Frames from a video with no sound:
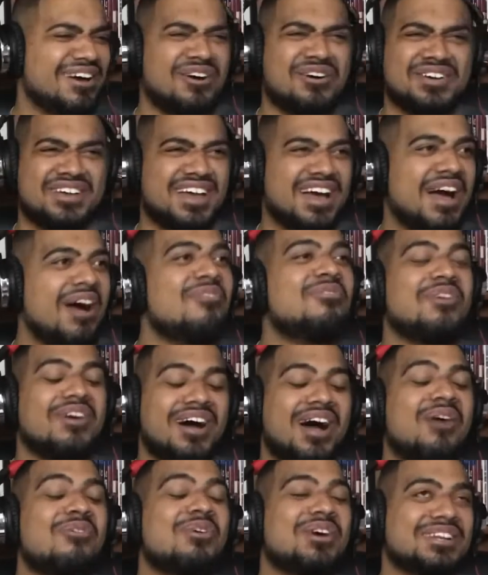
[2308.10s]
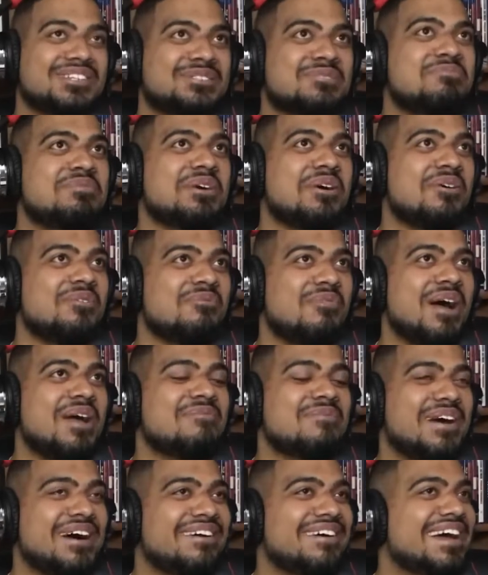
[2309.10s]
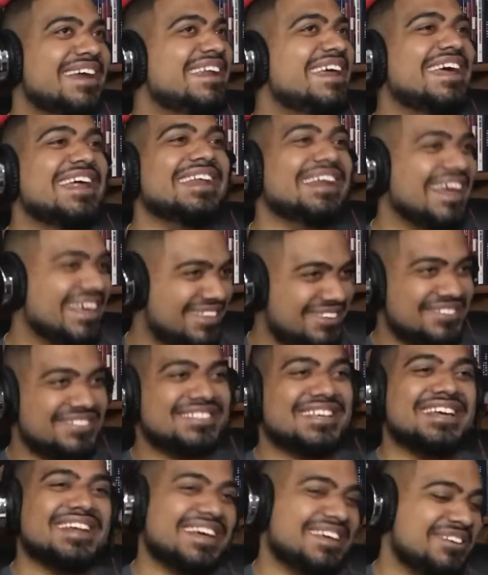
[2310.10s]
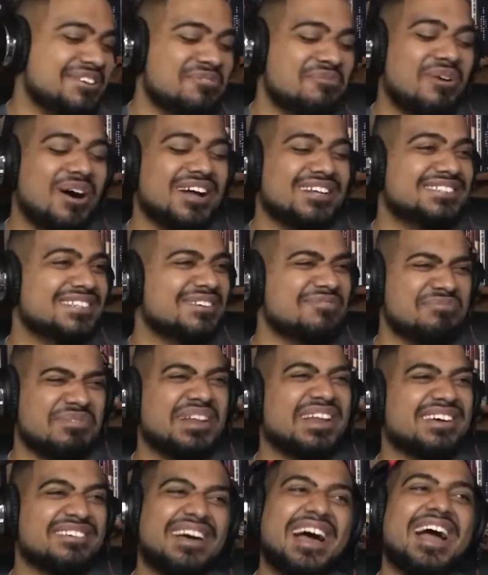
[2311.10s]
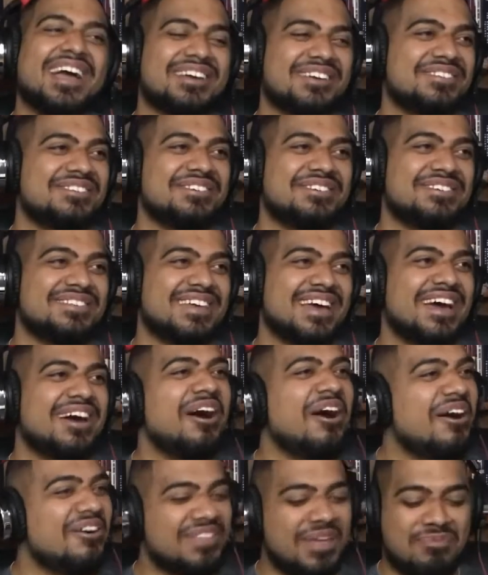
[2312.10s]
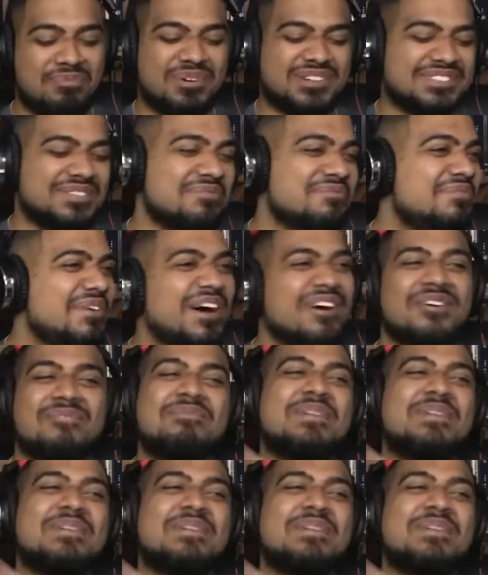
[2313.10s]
Oh yeah, I wanted to be on Wipeout, and like you said, like you watch it and be like, I could do that. Oh, that person fell.